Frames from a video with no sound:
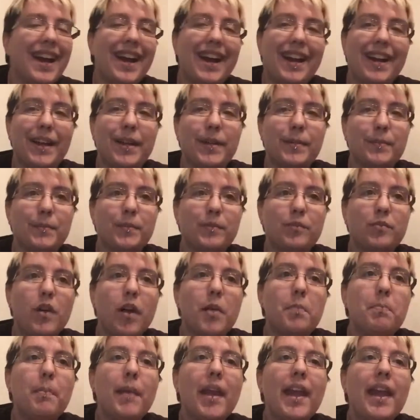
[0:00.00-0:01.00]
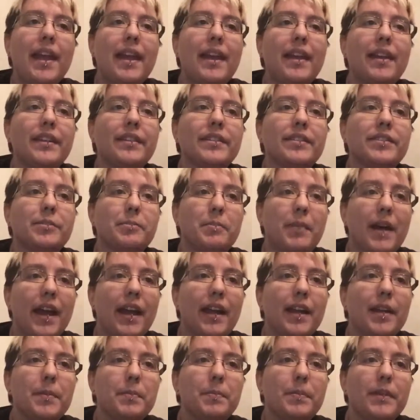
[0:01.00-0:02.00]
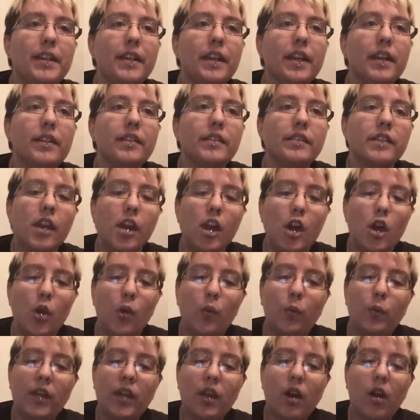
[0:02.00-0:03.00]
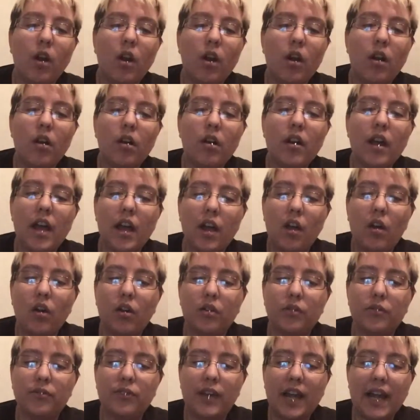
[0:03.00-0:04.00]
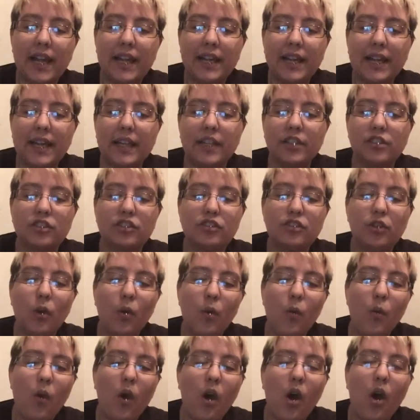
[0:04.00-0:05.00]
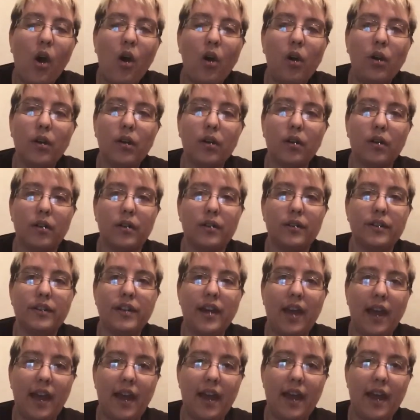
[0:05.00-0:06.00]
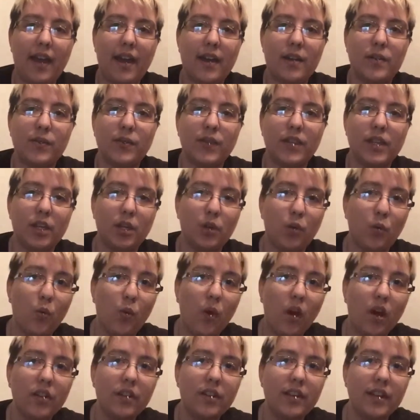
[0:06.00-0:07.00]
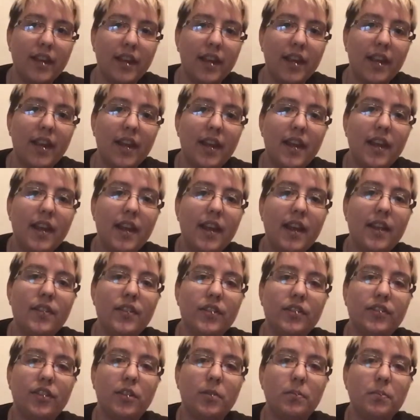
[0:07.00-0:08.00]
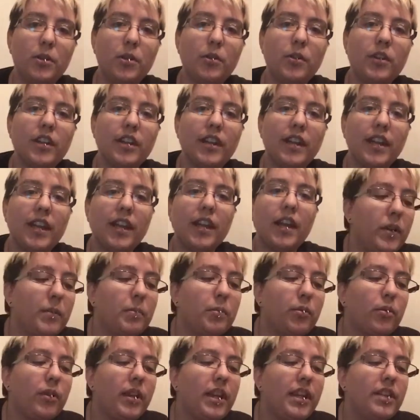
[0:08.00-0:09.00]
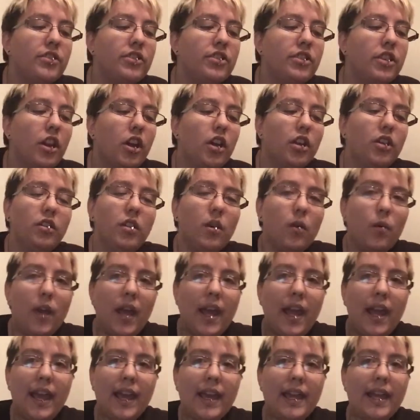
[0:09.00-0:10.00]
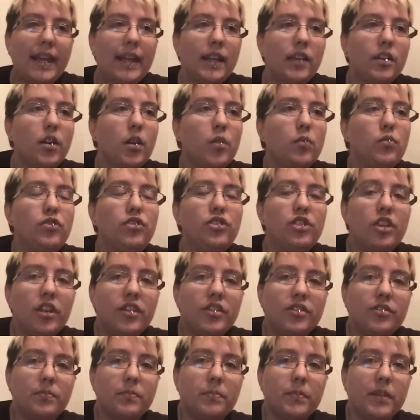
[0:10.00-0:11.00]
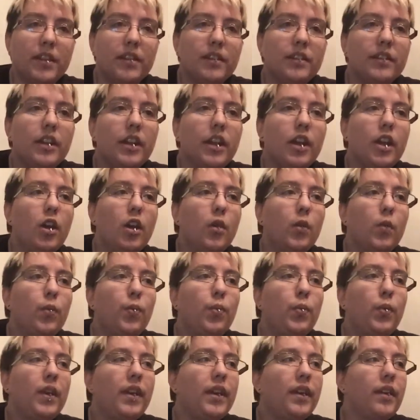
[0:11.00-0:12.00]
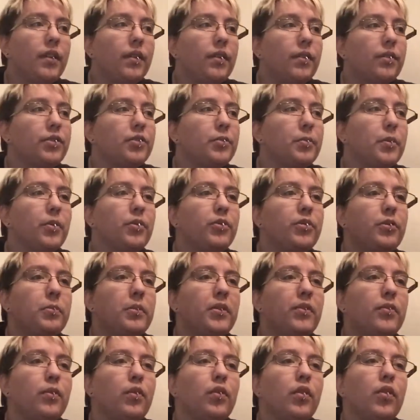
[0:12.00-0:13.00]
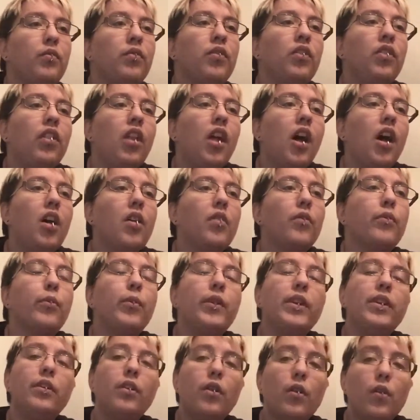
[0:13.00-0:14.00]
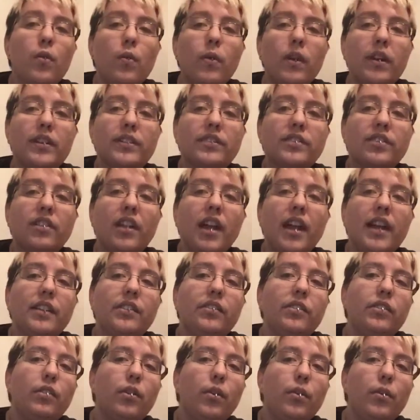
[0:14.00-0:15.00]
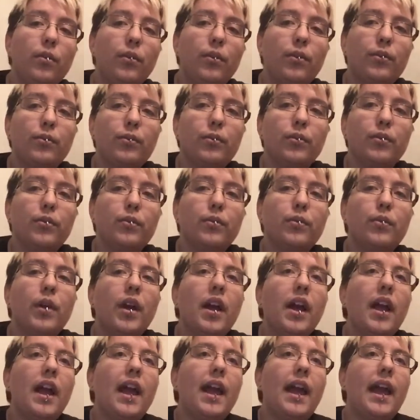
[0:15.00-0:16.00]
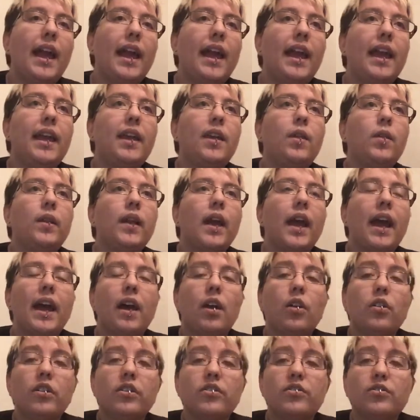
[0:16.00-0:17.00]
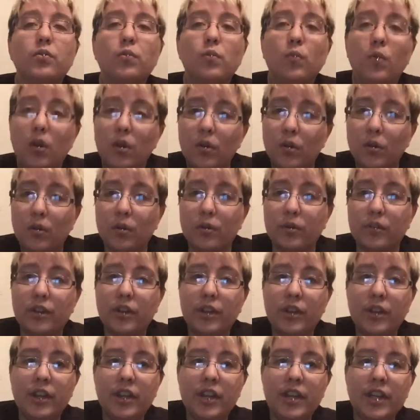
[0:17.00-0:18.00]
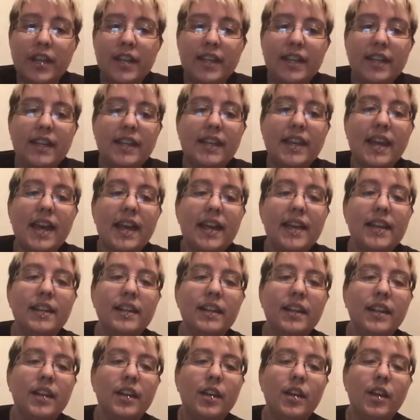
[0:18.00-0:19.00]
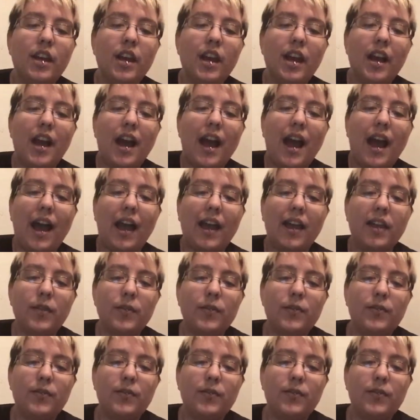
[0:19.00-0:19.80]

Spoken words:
am amazed by it because we all are fighting so hard to have equality in this community. We preach no hate, no judgment. We're supposed to be full of love. We know what it's like to go through a hellish world. Yet, I